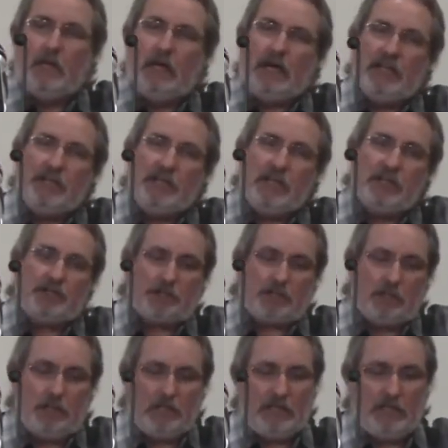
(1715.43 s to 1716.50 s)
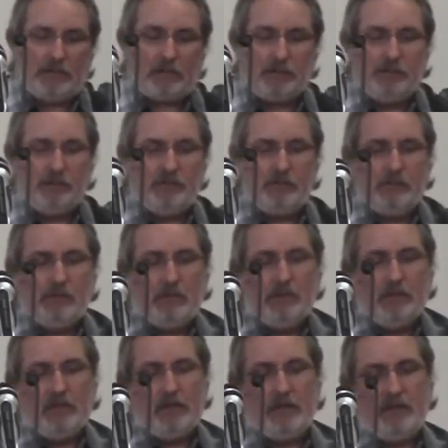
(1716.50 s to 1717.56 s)
initially through
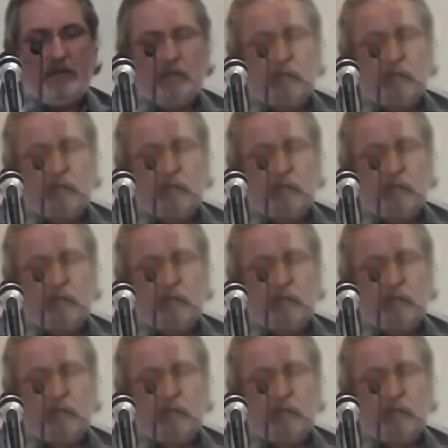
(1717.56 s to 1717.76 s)
the